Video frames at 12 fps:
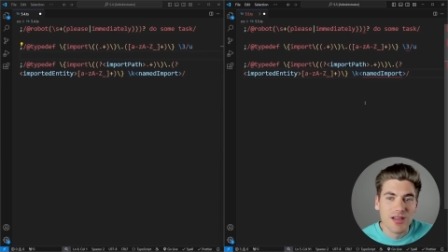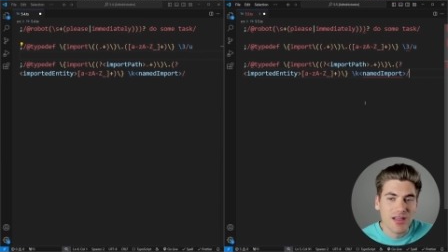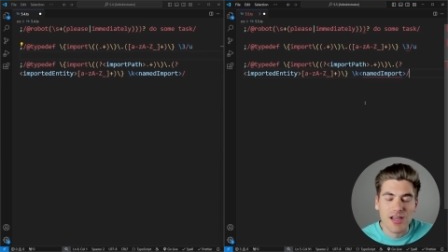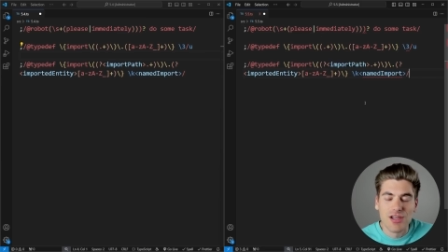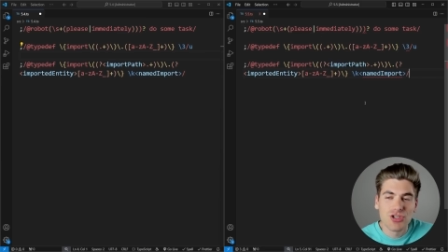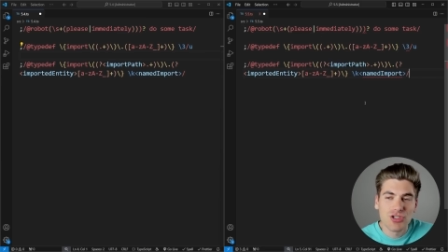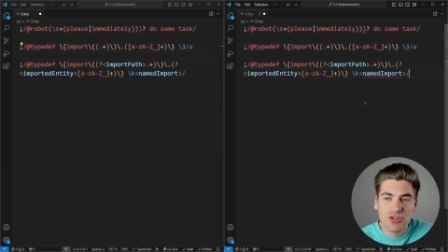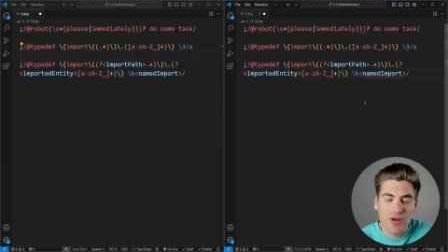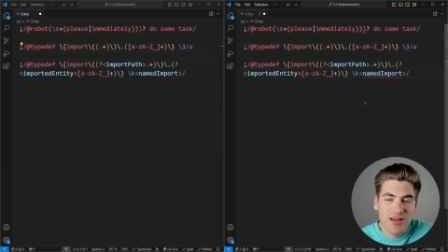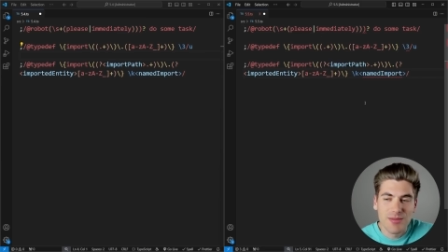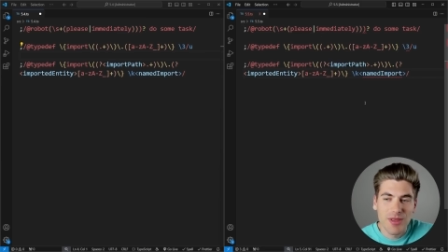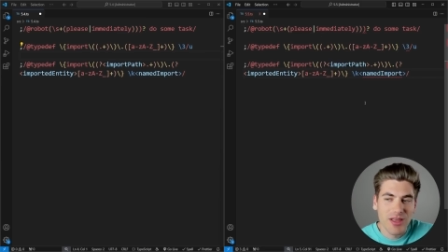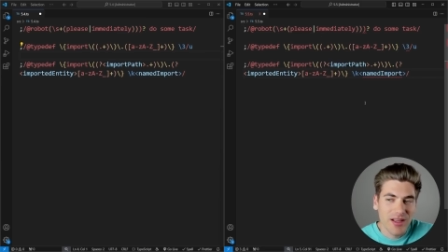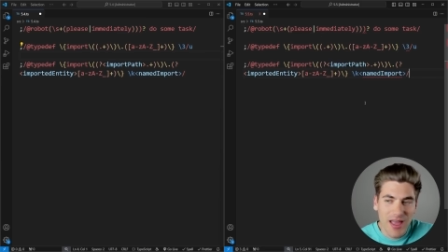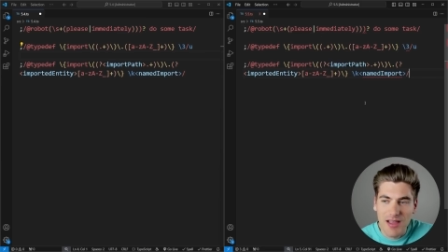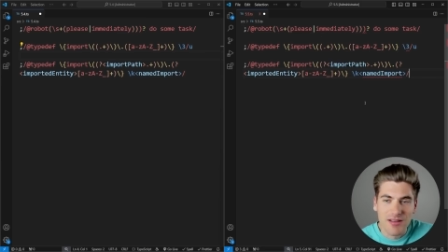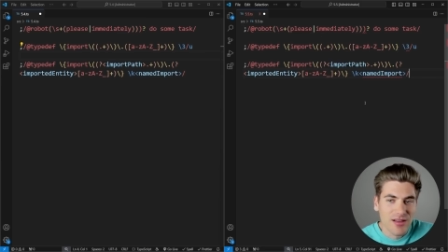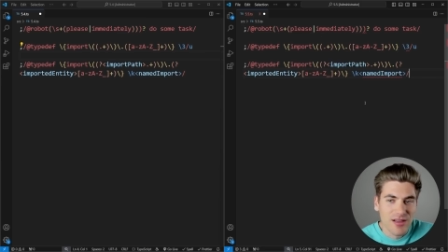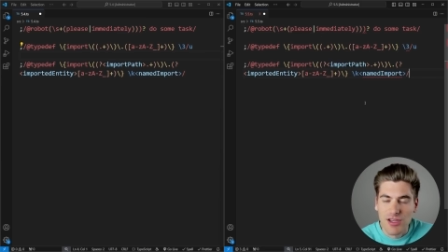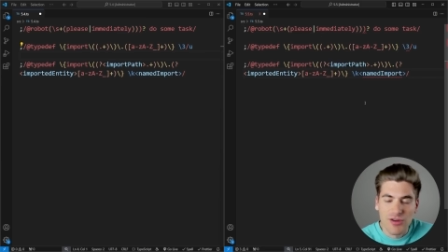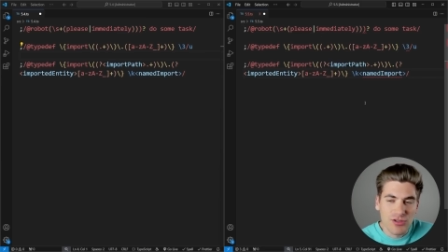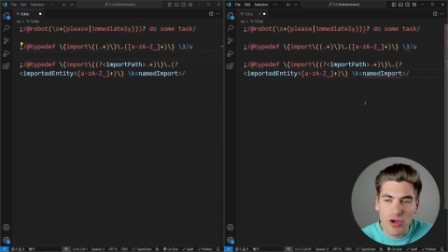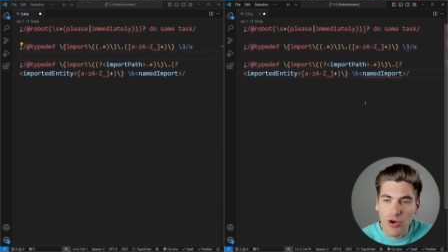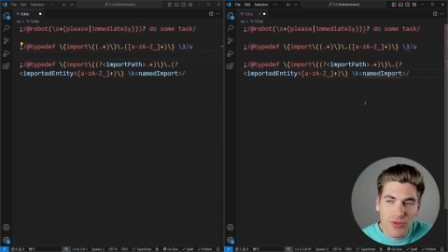It's just trying to be like, hey, here's
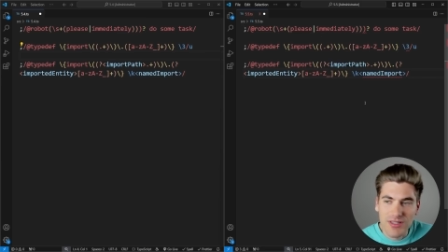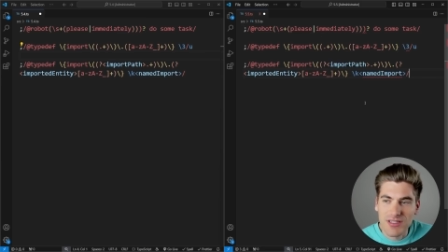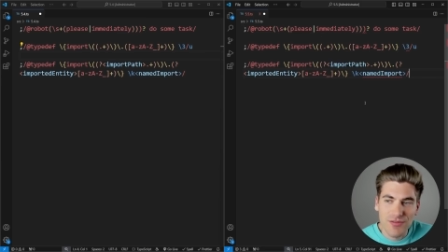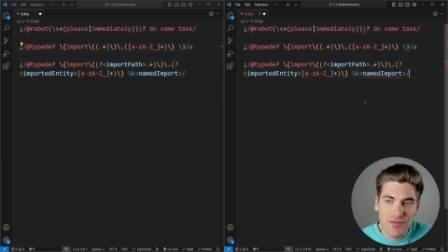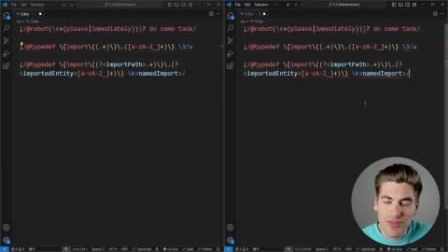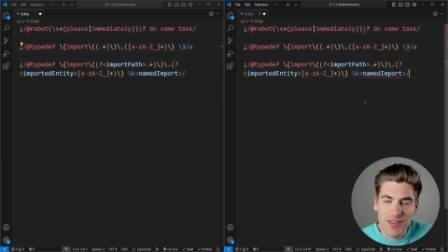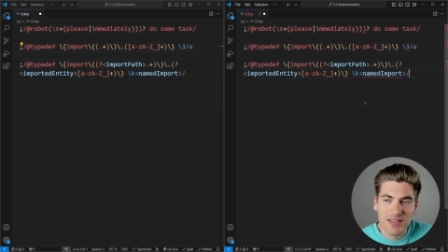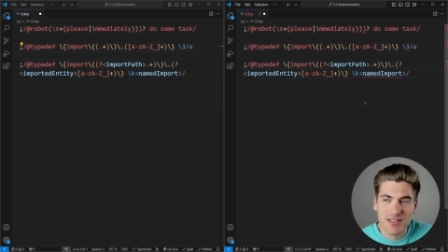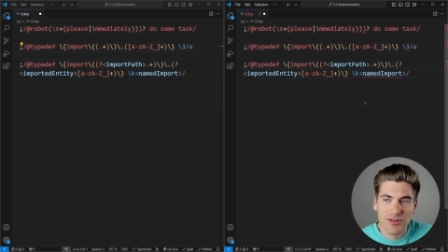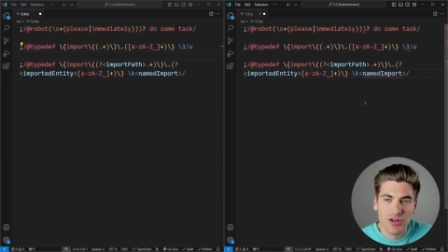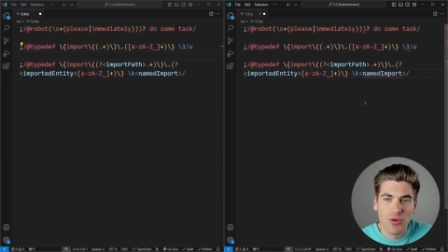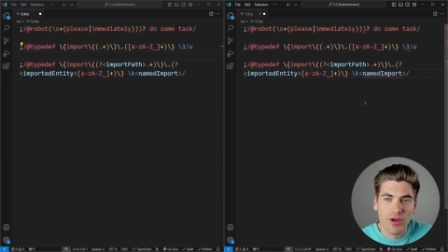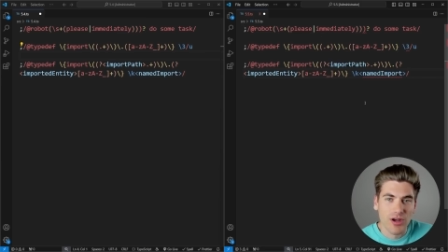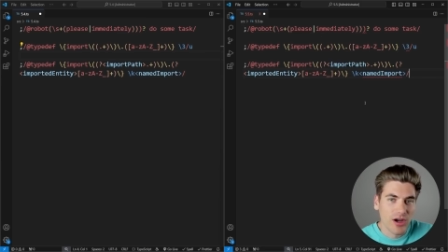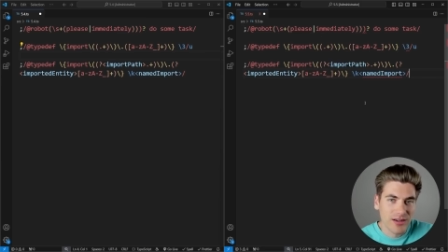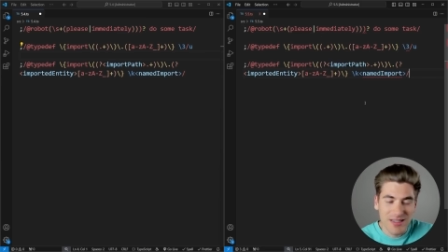all these different things that are going on.